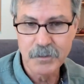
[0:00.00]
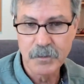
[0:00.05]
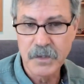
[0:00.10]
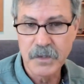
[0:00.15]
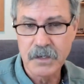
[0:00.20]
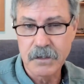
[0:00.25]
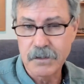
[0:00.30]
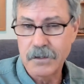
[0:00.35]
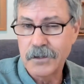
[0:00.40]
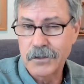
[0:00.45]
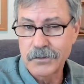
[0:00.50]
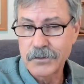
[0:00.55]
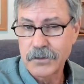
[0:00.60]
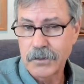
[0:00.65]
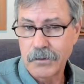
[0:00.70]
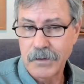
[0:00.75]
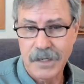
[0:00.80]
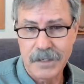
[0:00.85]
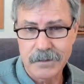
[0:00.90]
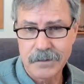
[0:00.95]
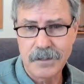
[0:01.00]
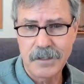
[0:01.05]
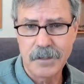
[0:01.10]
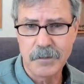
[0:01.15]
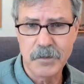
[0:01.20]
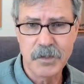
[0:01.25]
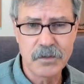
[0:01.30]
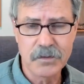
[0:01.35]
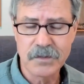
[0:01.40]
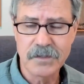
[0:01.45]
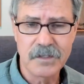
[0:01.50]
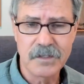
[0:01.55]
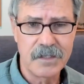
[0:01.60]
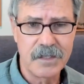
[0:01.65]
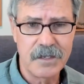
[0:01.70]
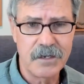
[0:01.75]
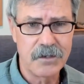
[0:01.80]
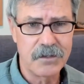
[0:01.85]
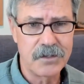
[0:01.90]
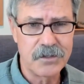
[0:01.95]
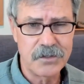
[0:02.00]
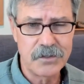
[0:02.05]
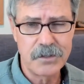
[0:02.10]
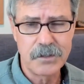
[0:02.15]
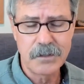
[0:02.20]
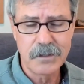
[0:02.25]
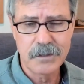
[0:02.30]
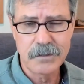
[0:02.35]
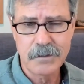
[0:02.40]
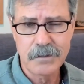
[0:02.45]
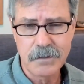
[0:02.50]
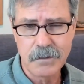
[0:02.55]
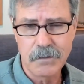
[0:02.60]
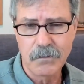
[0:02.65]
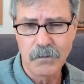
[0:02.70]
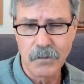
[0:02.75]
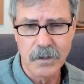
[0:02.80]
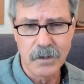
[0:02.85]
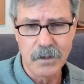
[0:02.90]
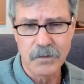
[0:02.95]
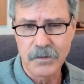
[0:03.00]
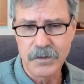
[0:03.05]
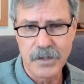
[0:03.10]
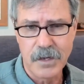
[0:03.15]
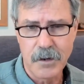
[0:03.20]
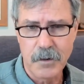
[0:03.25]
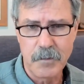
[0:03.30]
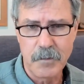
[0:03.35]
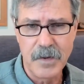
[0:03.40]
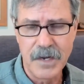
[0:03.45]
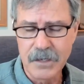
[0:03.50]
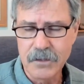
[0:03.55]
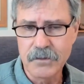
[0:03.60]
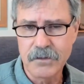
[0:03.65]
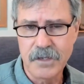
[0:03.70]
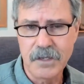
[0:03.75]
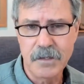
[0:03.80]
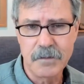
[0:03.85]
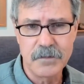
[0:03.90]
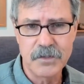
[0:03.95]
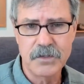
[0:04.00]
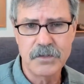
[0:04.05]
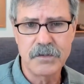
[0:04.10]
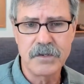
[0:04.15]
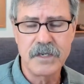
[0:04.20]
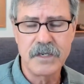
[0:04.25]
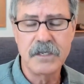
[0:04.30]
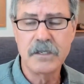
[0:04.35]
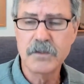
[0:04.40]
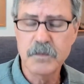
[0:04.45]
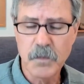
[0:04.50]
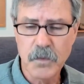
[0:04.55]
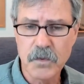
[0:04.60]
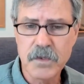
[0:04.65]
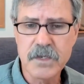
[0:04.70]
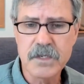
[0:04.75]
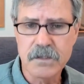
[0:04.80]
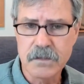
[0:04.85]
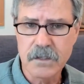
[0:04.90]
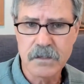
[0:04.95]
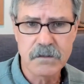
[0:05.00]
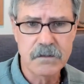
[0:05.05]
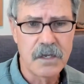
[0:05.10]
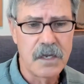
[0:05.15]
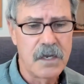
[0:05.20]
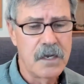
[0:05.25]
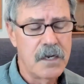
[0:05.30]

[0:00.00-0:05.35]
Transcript: but it also has chemicals in there that just don't work with our biochemistry. It's poisonous.